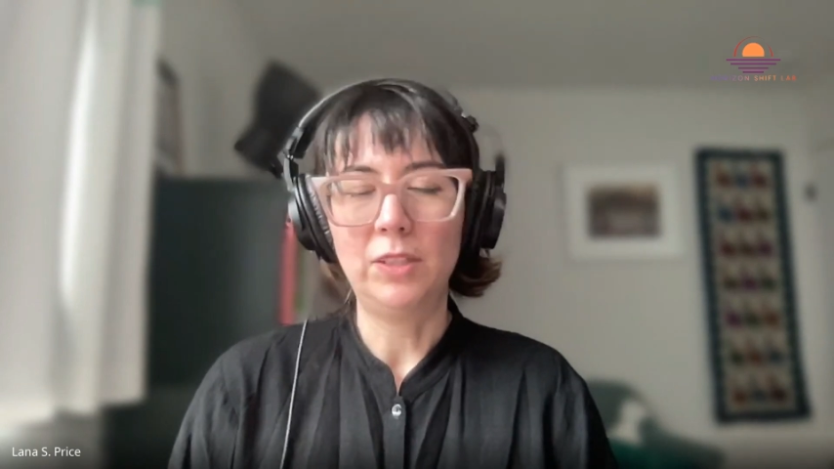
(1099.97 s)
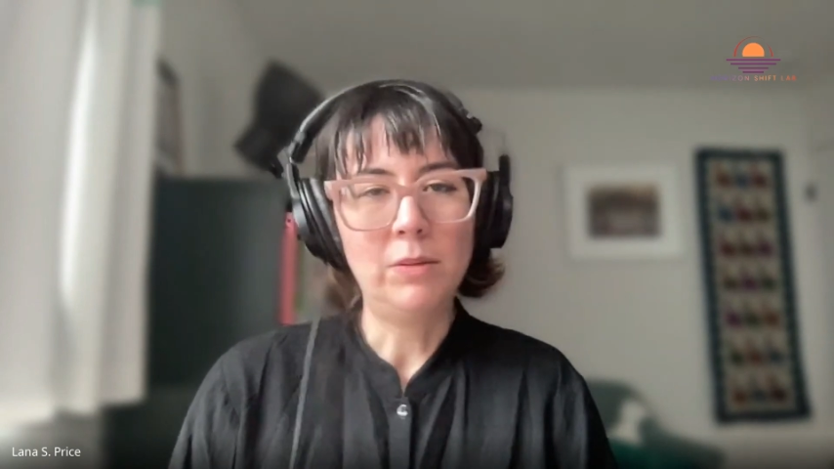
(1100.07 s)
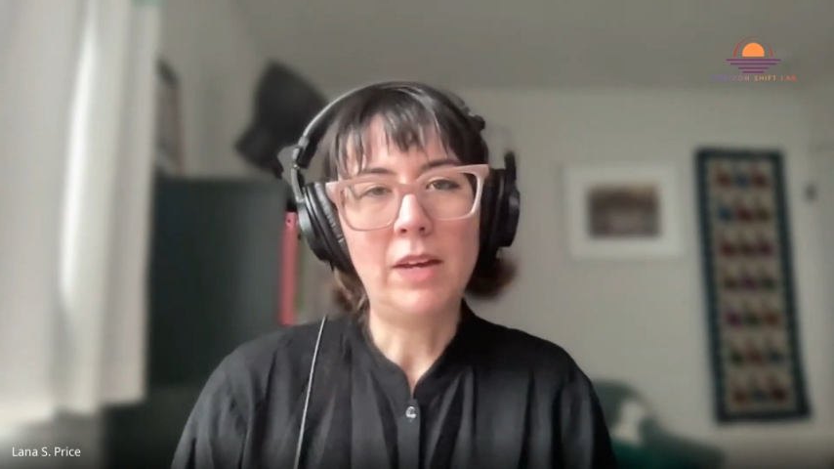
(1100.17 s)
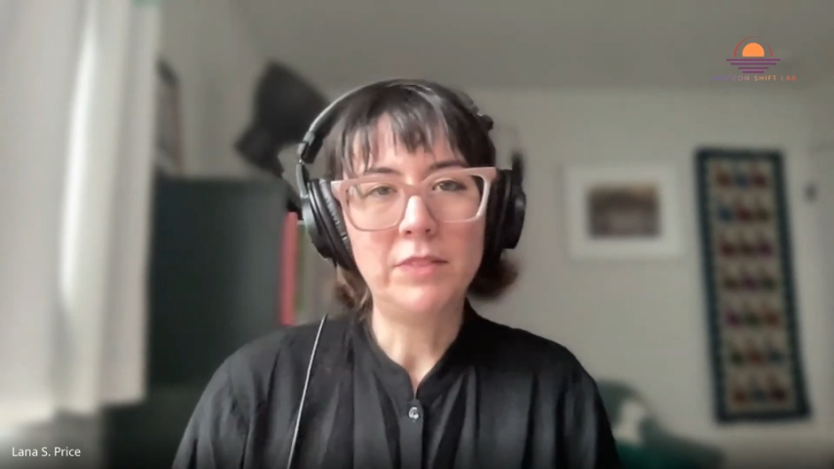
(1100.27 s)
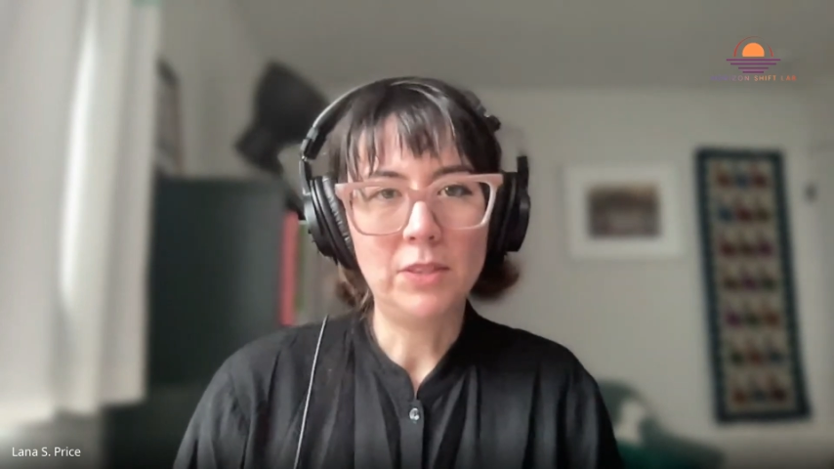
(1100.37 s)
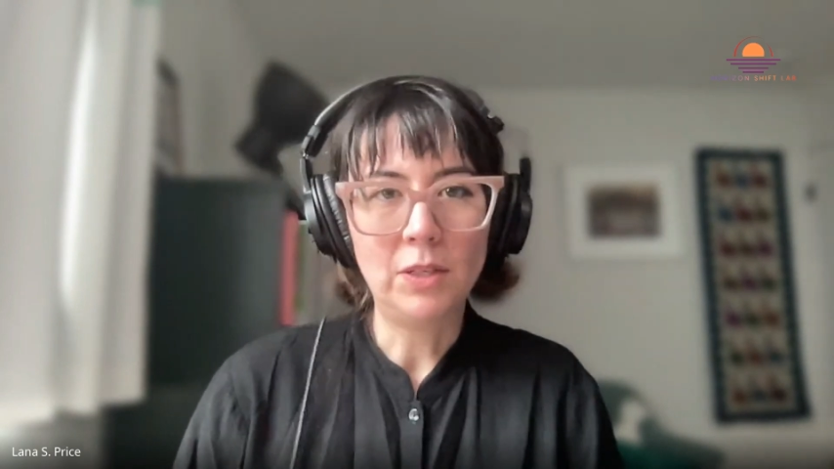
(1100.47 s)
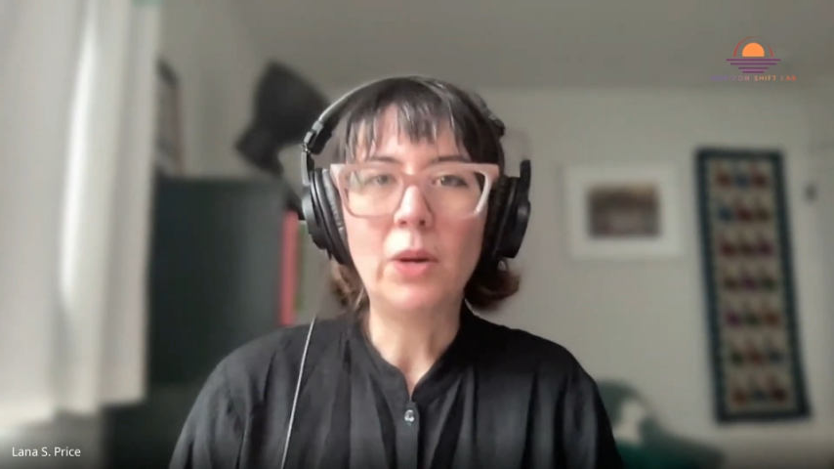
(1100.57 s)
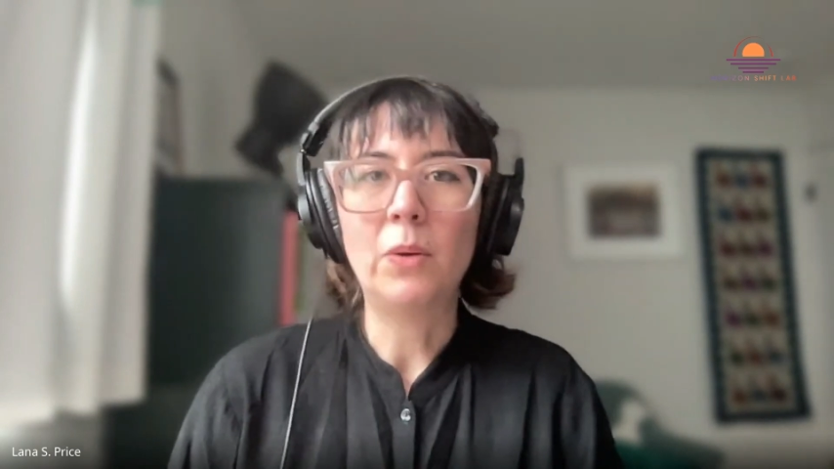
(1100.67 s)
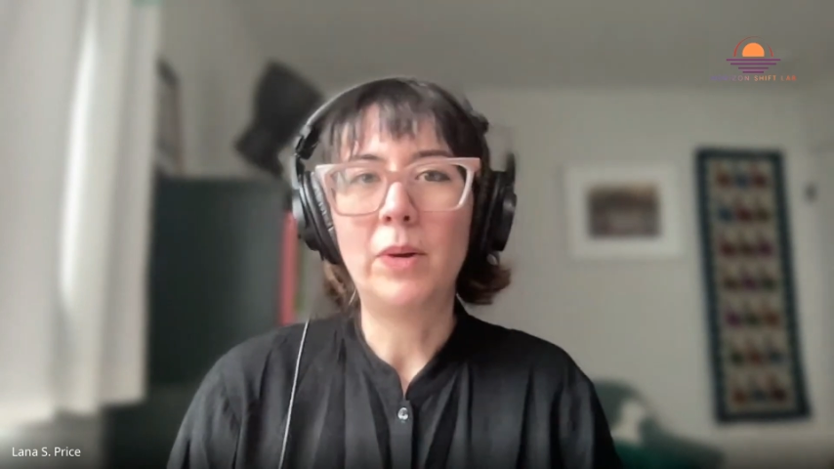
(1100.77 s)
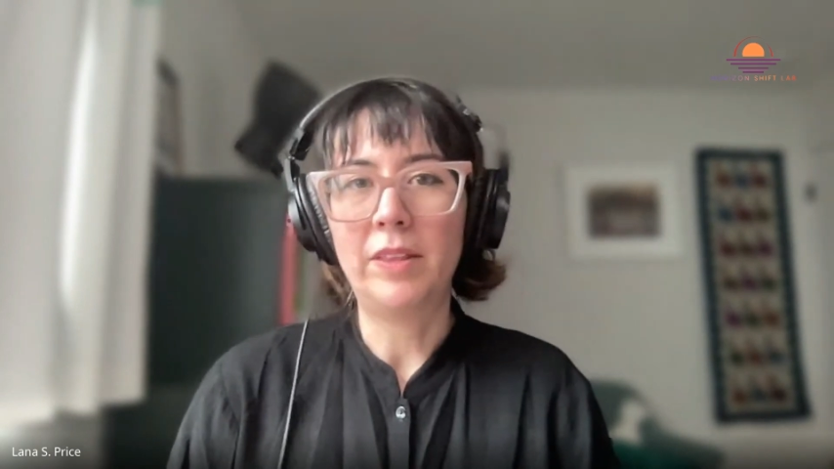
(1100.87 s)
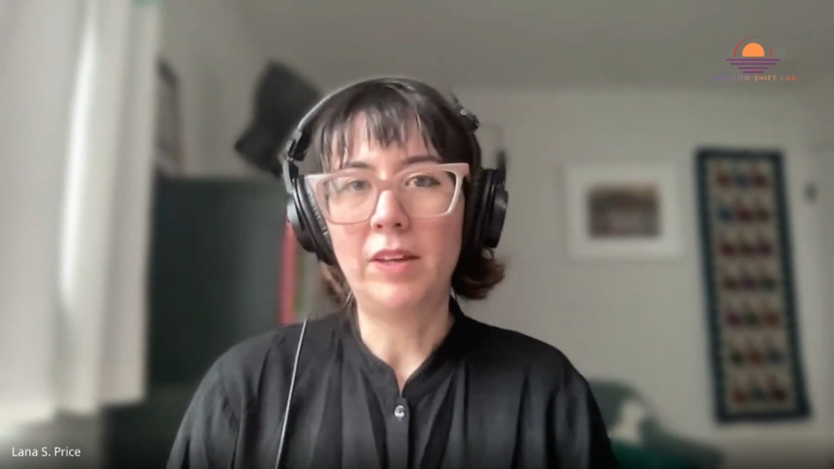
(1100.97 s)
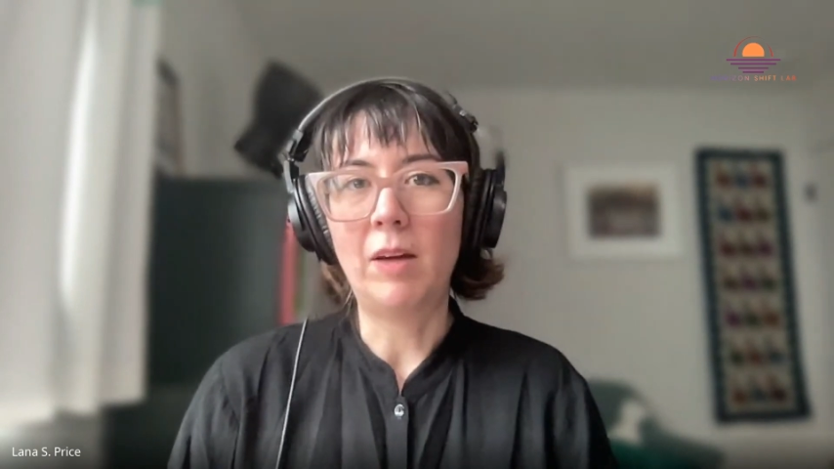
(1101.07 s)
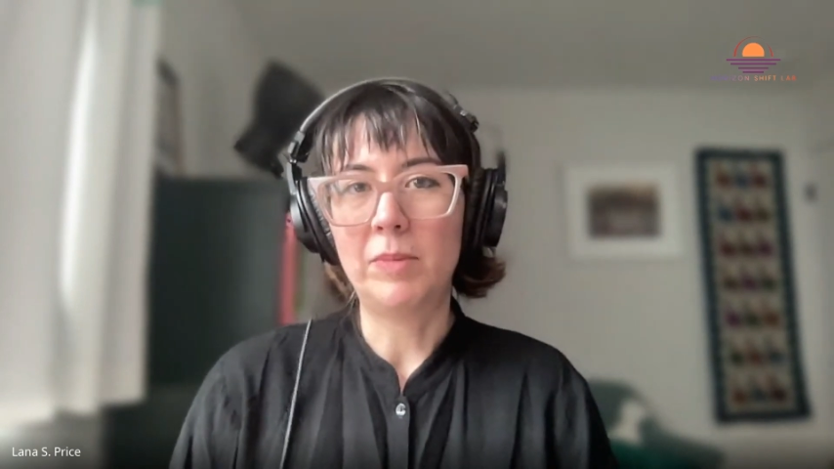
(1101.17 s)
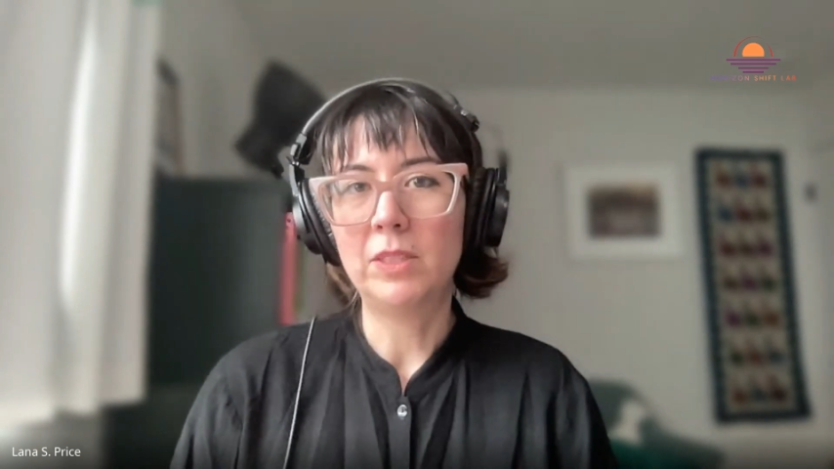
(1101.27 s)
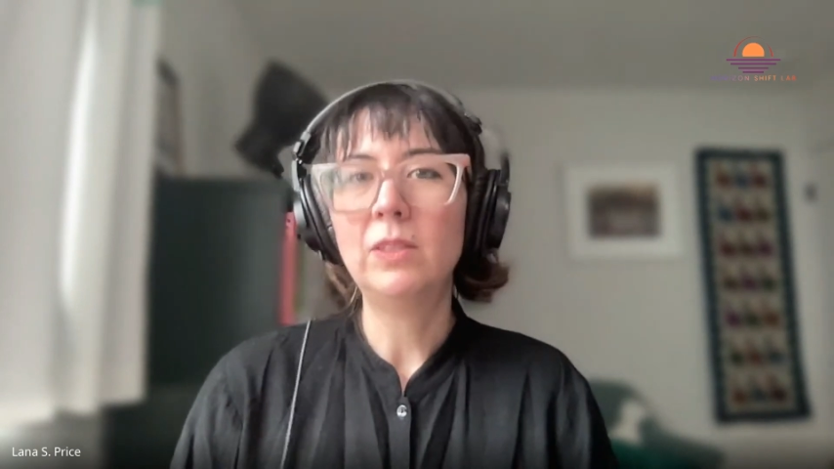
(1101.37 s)
You have to go where the
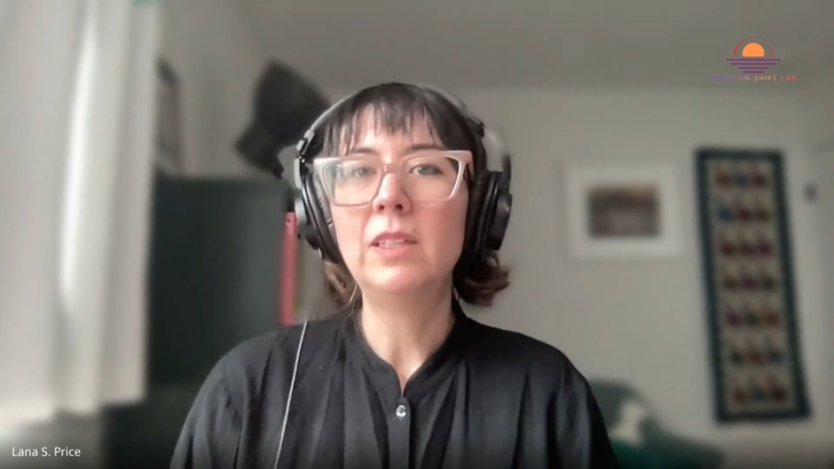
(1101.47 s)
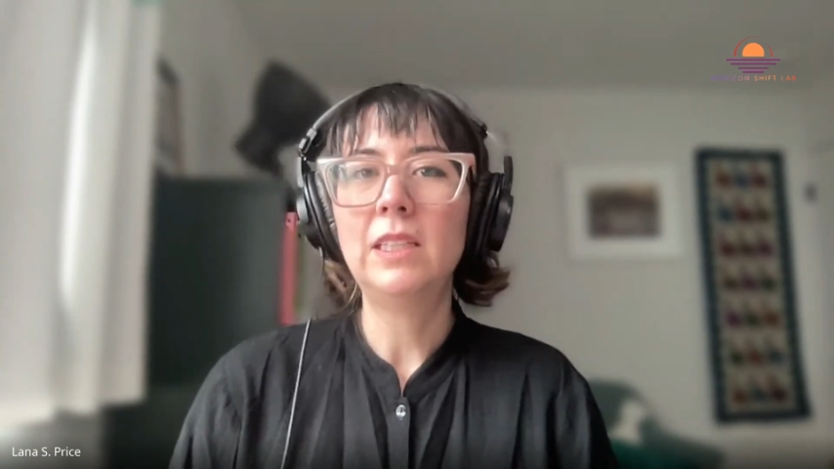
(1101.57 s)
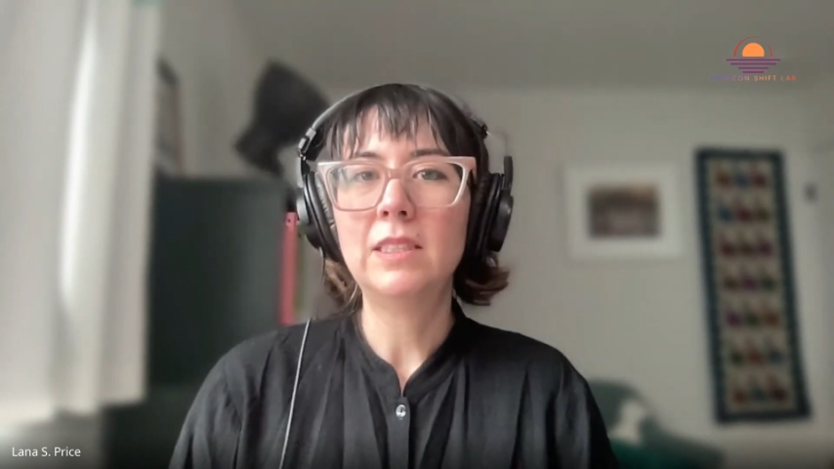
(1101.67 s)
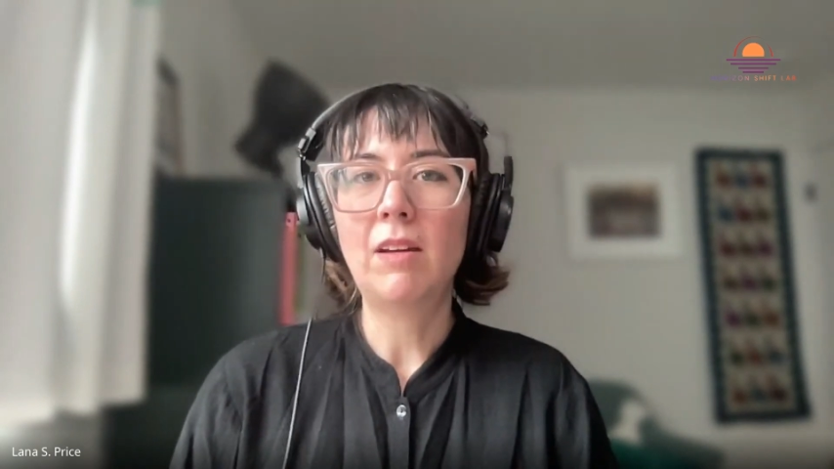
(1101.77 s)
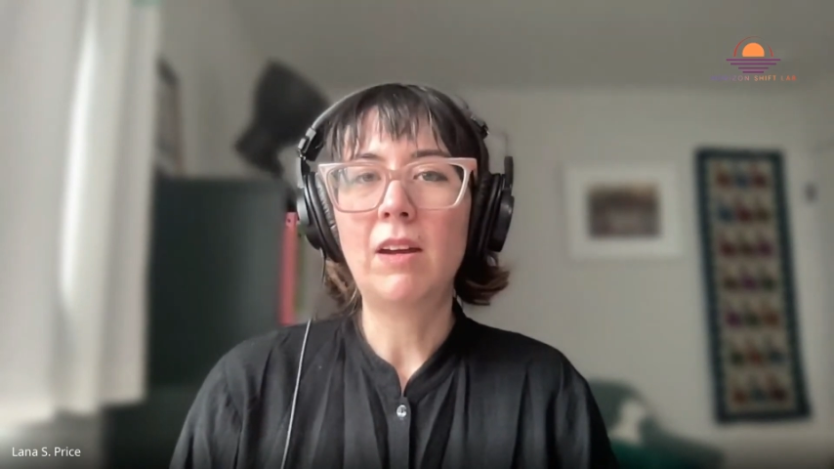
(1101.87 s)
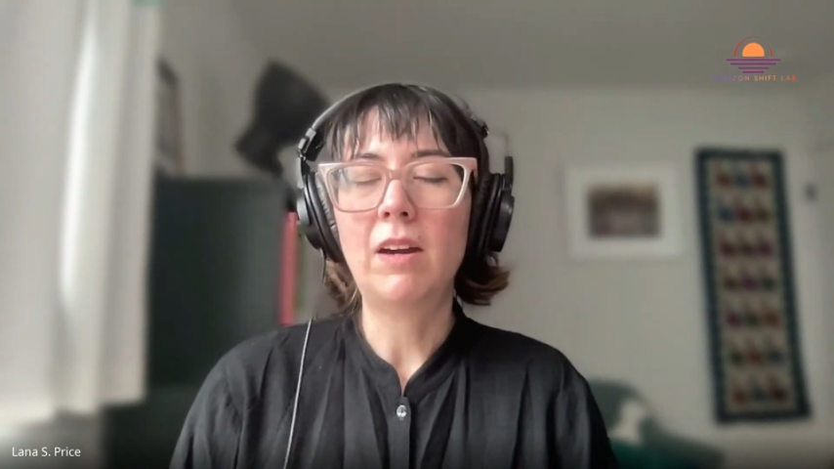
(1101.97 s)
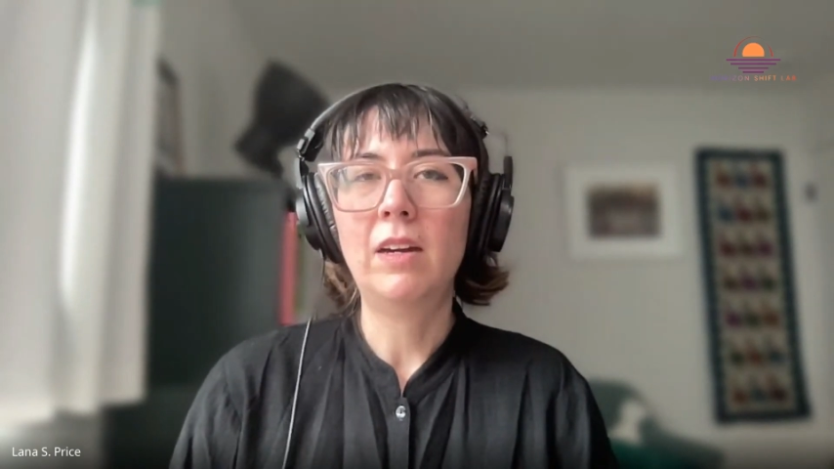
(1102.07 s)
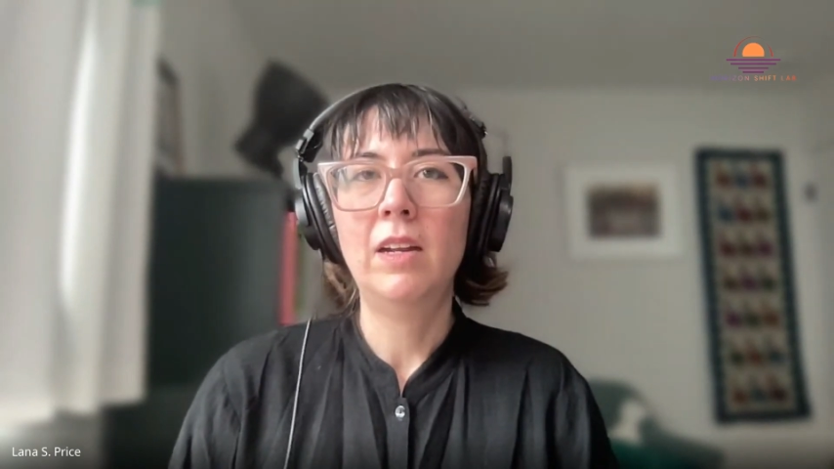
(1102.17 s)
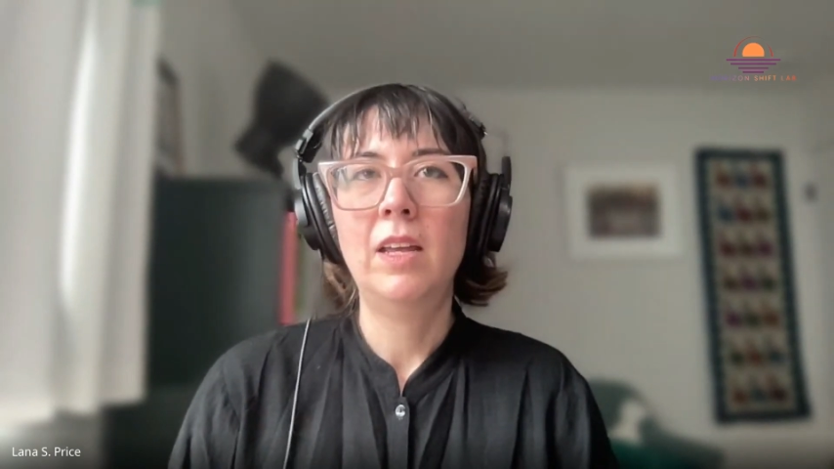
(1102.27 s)
opportunities are.